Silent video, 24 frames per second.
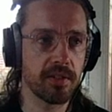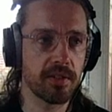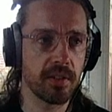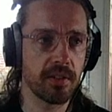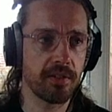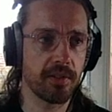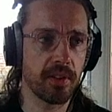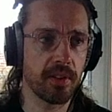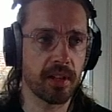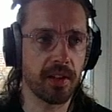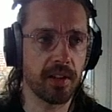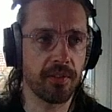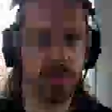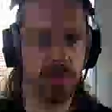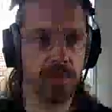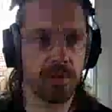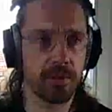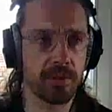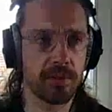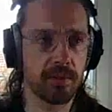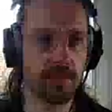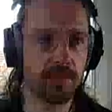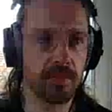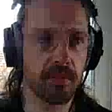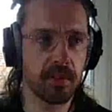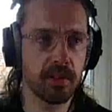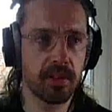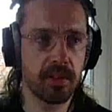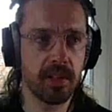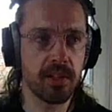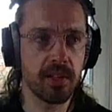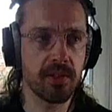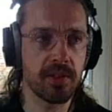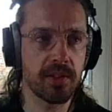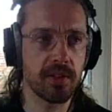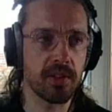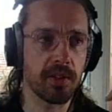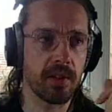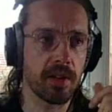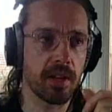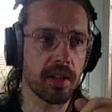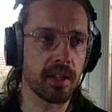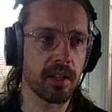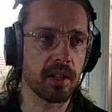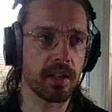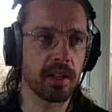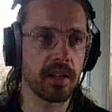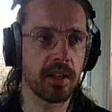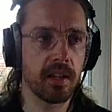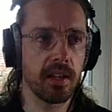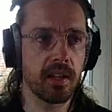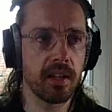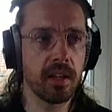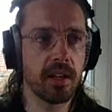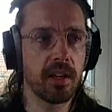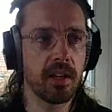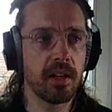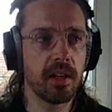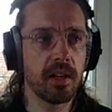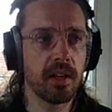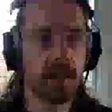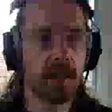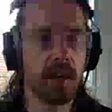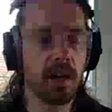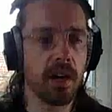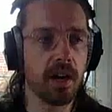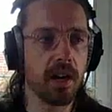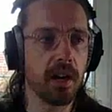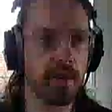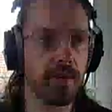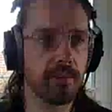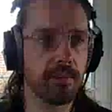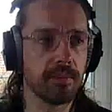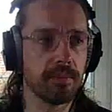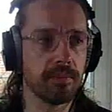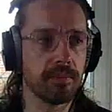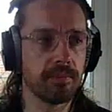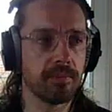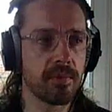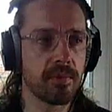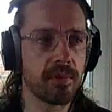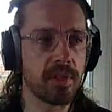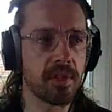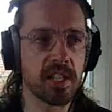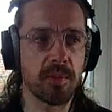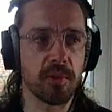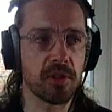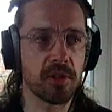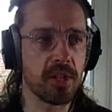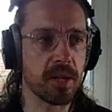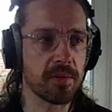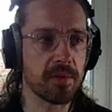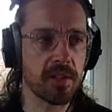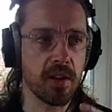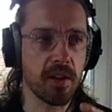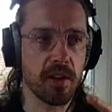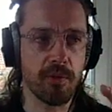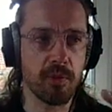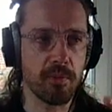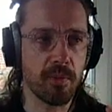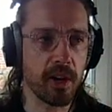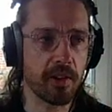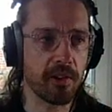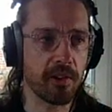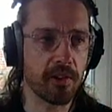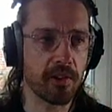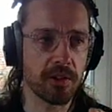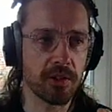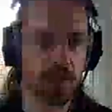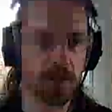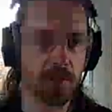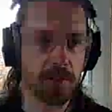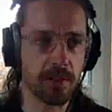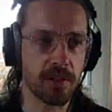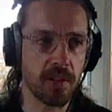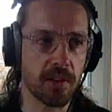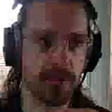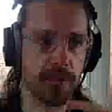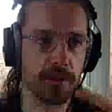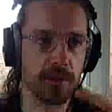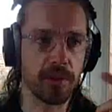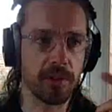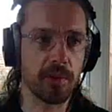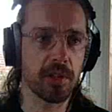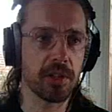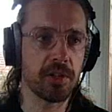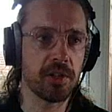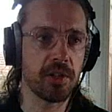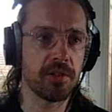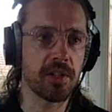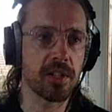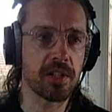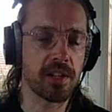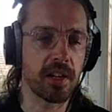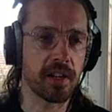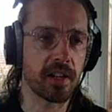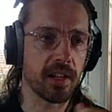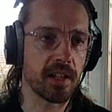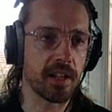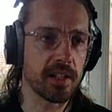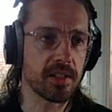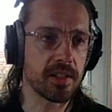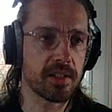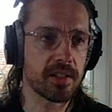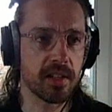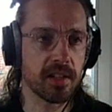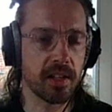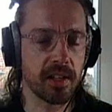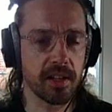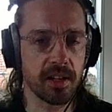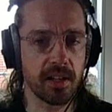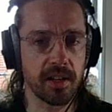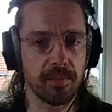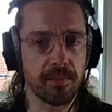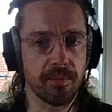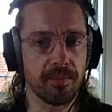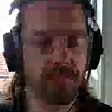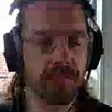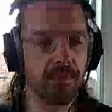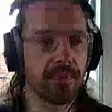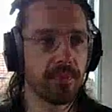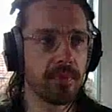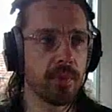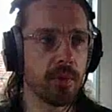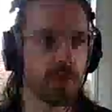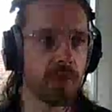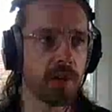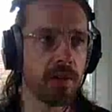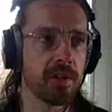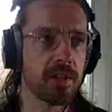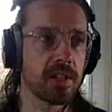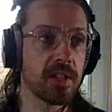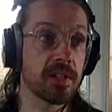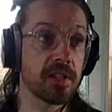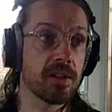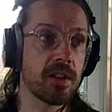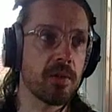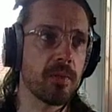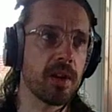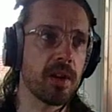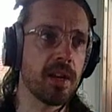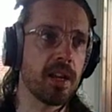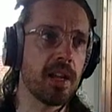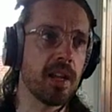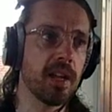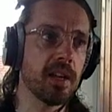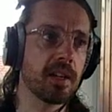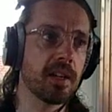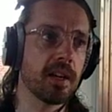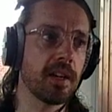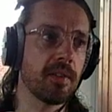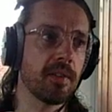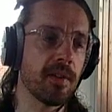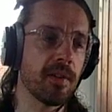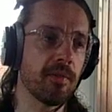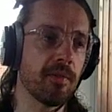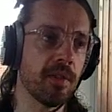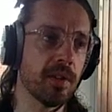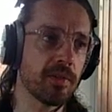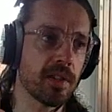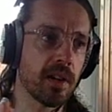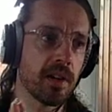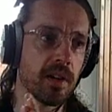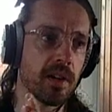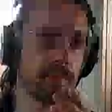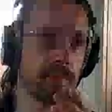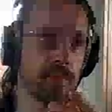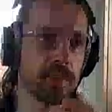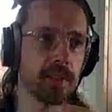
if you're into doing system on chip stuff or microcontroller stuff, you'll know what the duty cycle is. Although this is nowhere near kind of like real time